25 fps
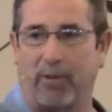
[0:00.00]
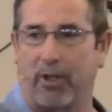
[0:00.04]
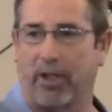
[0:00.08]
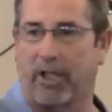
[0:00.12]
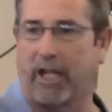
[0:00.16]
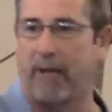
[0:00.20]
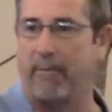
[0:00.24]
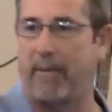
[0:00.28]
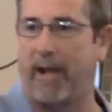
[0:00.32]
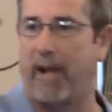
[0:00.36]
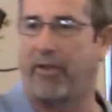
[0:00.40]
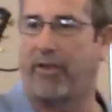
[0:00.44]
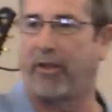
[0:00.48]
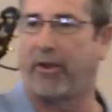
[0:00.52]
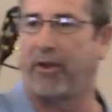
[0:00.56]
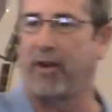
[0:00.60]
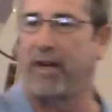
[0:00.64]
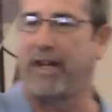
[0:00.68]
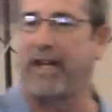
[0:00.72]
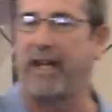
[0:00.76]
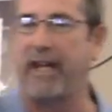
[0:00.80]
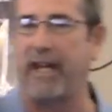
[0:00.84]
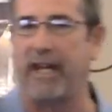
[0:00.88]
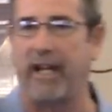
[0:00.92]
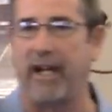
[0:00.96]
looking at about
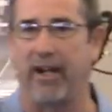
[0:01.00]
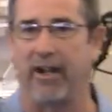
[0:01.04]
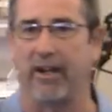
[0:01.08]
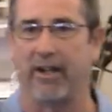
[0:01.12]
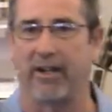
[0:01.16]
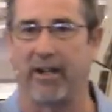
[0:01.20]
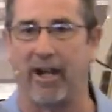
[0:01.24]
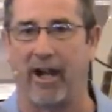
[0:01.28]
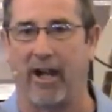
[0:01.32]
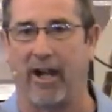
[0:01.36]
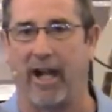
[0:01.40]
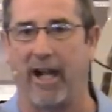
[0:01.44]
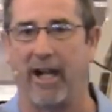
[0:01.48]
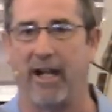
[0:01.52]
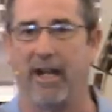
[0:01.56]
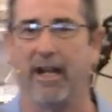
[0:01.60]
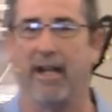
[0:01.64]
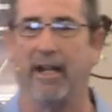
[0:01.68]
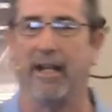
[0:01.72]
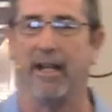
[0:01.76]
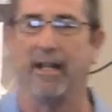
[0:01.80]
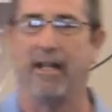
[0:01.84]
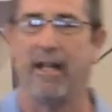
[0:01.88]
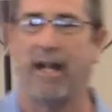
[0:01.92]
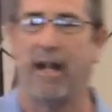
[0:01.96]
30 in here, all right?
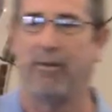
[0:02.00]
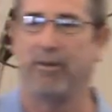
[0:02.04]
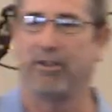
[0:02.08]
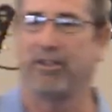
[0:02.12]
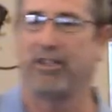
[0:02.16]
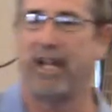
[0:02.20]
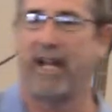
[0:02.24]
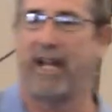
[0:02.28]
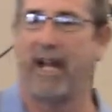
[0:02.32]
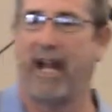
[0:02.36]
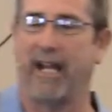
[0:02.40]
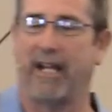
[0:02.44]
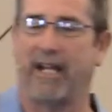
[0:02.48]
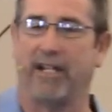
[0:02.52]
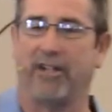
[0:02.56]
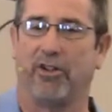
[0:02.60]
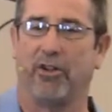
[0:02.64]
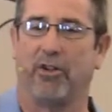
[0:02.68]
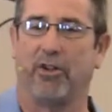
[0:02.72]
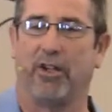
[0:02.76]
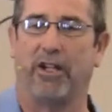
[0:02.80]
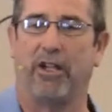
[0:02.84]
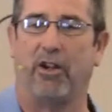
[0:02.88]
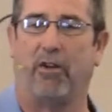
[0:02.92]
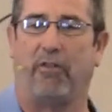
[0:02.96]
I would say I didn't
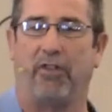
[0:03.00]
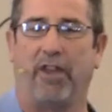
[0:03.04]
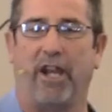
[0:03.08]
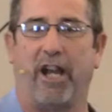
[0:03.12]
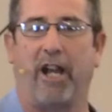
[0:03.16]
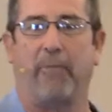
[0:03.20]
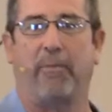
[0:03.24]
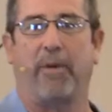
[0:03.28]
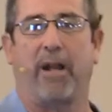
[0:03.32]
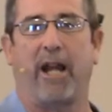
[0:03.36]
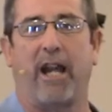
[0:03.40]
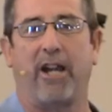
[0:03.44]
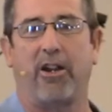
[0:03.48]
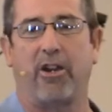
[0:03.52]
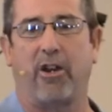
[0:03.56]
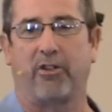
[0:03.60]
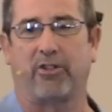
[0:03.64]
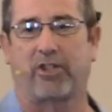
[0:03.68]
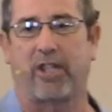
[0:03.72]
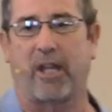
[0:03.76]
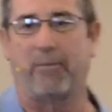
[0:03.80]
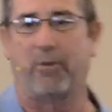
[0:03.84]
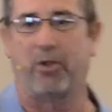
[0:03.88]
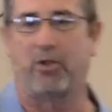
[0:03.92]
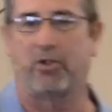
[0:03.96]
do it over there, but I know
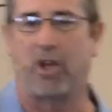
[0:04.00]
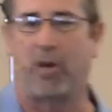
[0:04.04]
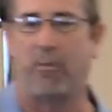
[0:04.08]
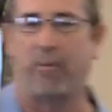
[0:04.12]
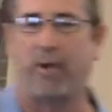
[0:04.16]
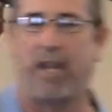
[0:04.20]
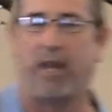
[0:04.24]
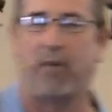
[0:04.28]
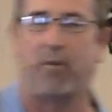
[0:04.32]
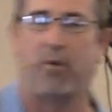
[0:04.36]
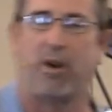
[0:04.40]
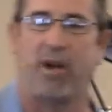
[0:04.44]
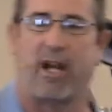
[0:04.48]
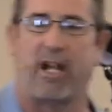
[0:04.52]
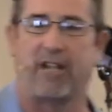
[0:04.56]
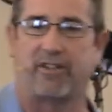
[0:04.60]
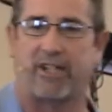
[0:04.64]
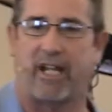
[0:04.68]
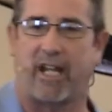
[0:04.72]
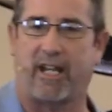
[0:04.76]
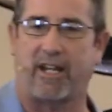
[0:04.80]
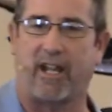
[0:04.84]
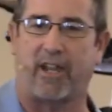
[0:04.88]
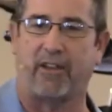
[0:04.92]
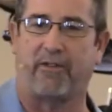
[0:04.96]
some who told me they were. I'd
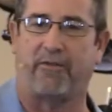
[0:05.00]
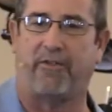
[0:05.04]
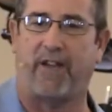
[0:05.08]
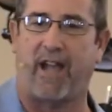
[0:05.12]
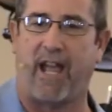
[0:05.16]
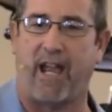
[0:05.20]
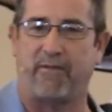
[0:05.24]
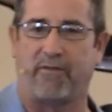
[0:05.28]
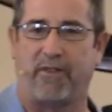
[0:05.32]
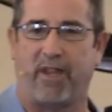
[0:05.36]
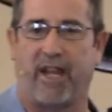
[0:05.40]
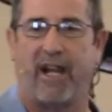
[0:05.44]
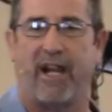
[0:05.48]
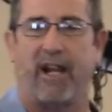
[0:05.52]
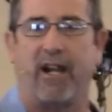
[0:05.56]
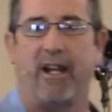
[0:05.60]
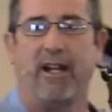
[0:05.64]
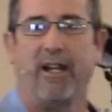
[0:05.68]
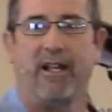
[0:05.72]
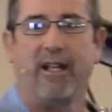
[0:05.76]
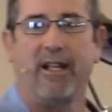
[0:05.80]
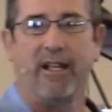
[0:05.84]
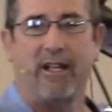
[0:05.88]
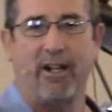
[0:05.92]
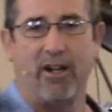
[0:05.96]
say another five there,
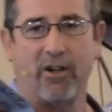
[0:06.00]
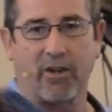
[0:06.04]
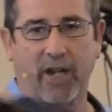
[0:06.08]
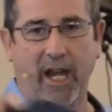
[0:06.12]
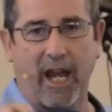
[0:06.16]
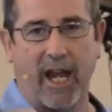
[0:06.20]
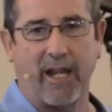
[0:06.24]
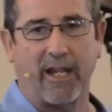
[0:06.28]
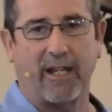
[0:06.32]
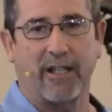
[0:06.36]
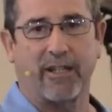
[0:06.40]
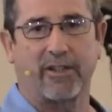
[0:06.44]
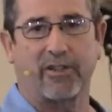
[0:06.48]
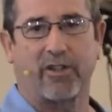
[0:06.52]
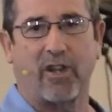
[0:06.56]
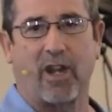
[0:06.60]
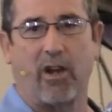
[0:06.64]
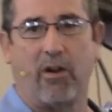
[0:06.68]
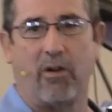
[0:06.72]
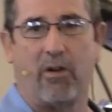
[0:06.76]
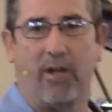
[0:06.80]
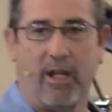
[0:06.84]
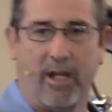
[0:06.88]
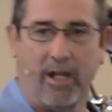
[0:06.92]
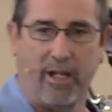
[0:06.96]
okay?
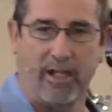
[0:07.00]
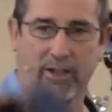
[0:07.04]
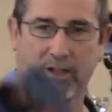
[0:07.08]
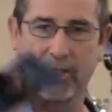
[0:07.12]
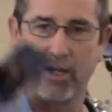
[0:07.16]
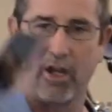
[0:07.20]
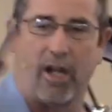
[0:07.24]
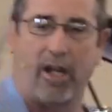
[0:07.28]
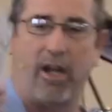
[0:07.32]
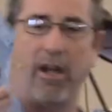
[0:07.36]
So, good.